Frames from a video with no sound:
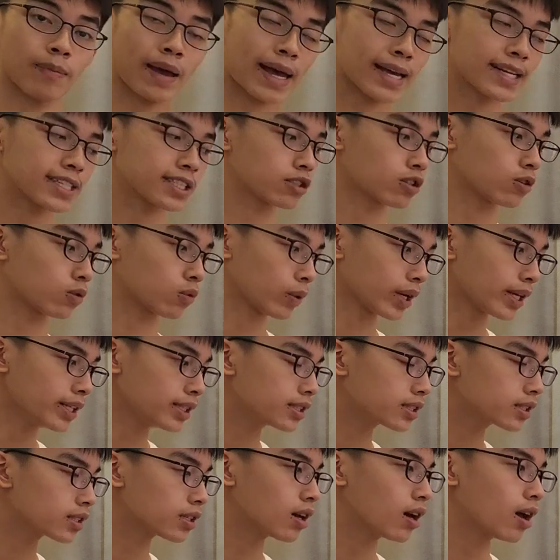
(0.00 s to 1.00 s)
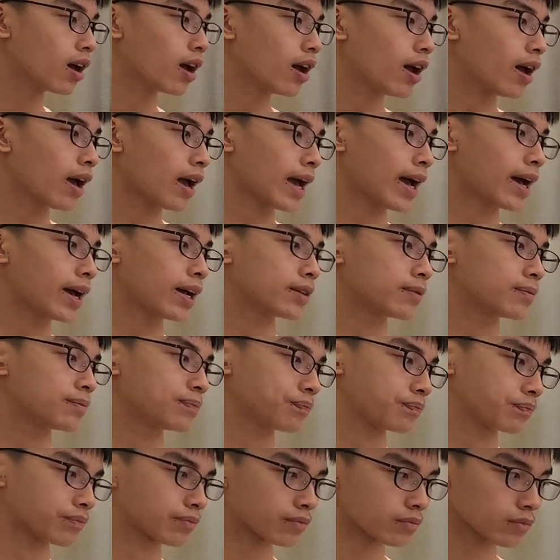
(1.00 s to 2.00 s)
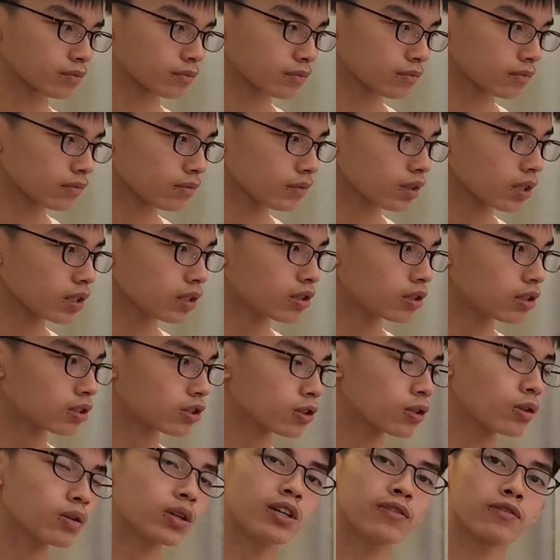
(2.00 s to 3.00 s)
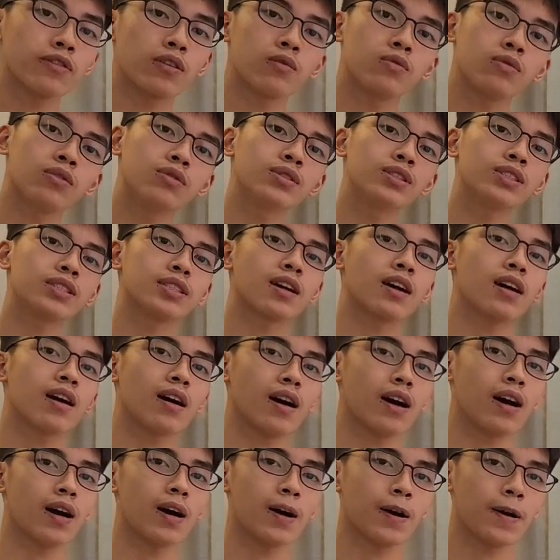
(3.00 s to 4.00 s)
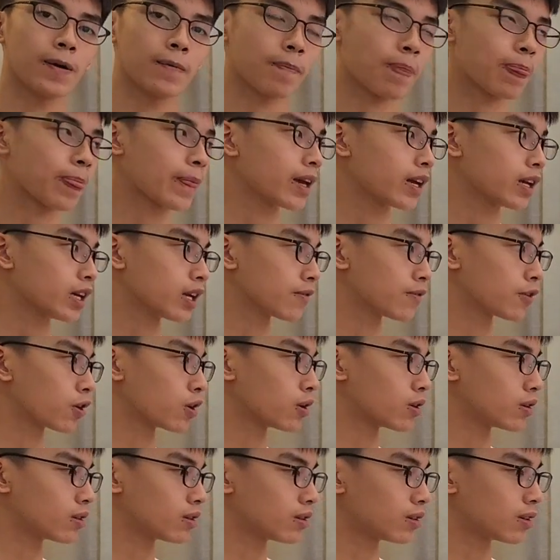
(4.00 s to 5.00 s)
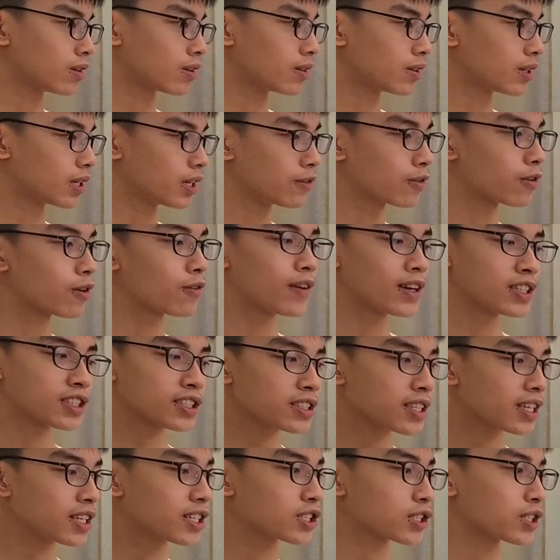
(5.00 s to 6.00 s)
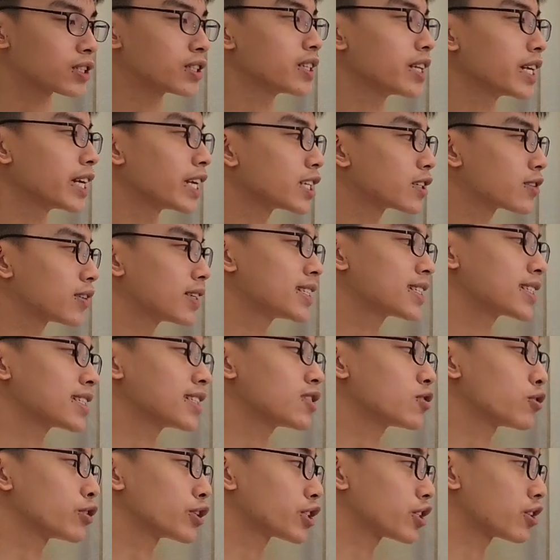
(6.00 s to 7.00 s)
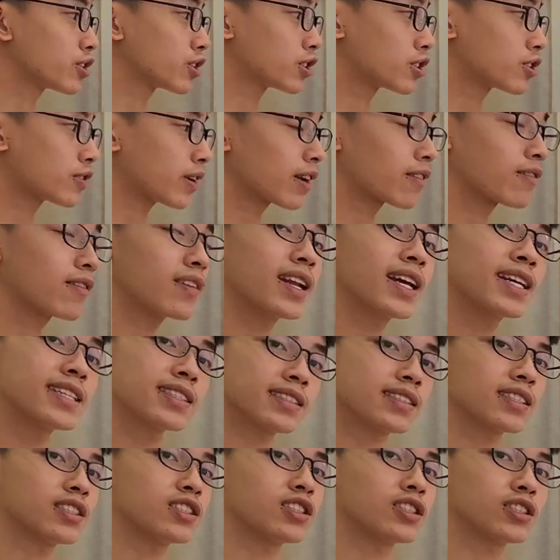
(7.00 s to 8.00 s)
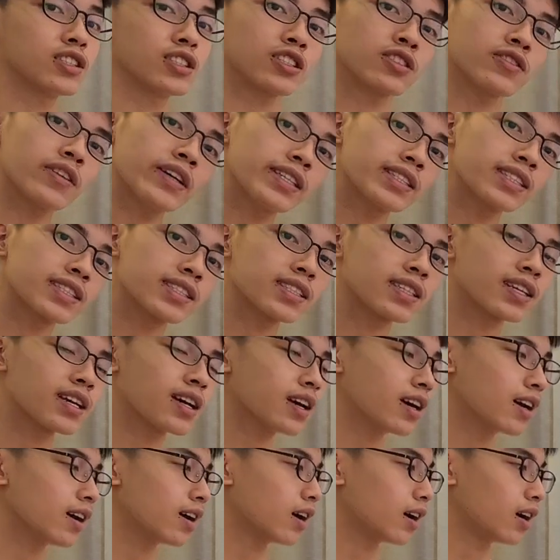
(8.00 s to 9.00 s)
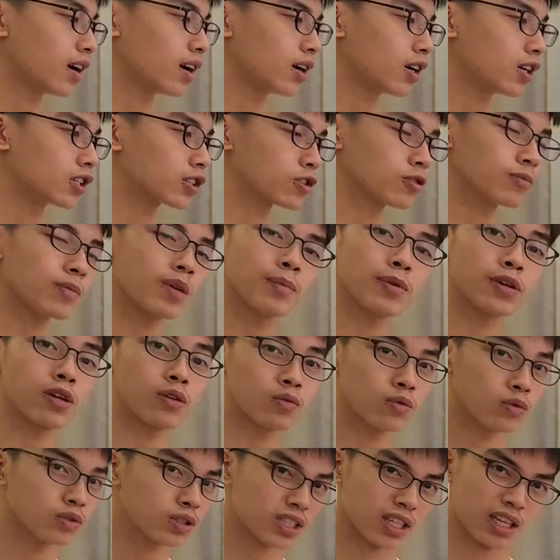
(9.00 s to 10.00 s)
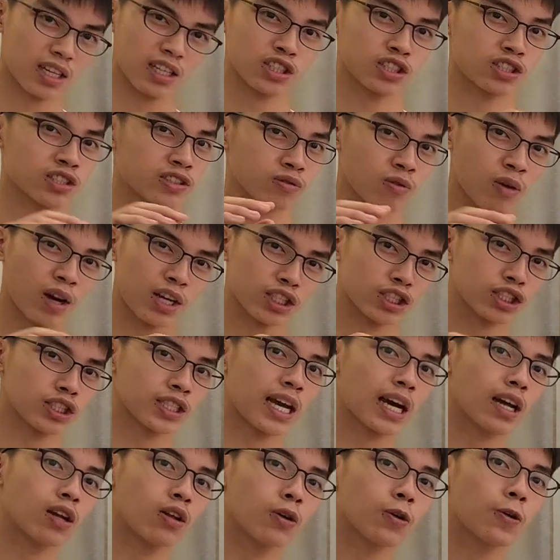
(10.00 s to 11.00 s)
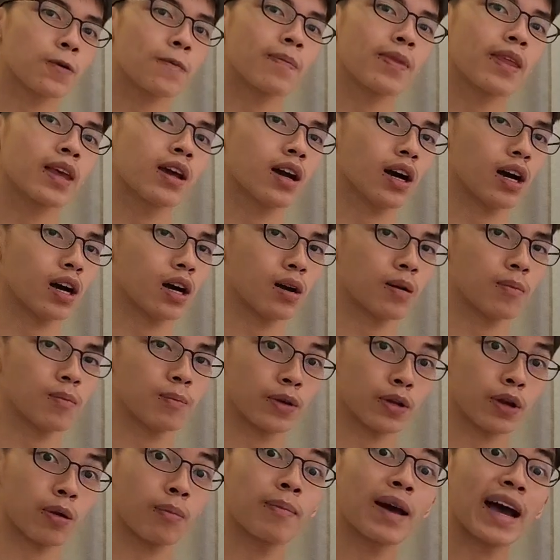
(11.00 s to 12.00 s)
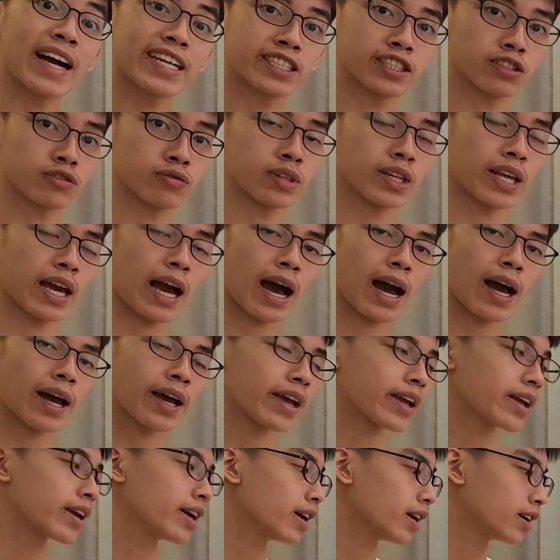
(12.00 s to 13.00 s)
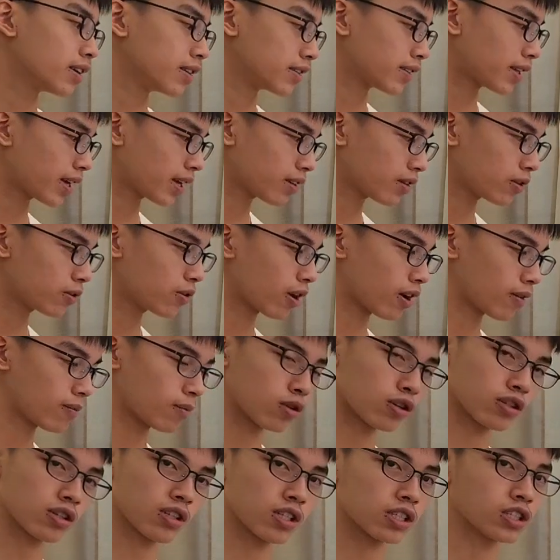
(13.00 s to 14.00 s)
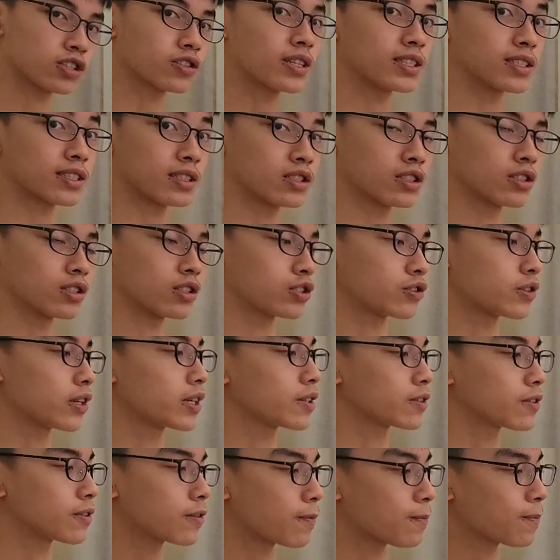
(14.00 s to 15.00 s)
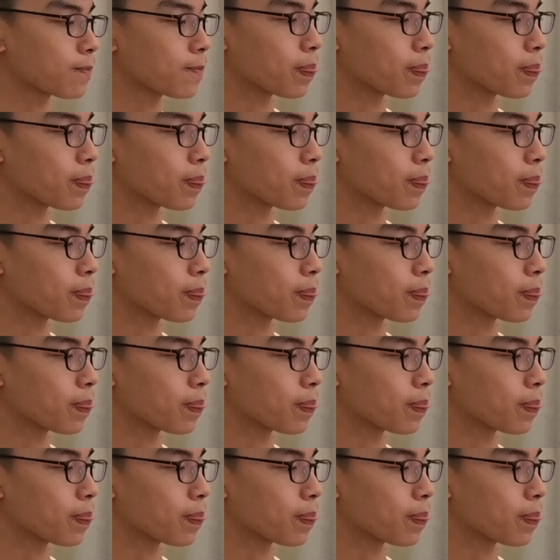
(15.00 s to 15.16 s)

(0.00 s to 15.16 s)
mass, your weight, and so if your roots, if your vegetation increases your shear strength less than shear stress, so maybe your roots are quite shallow, but your mass is really high, then you have more shear stress and shear strength.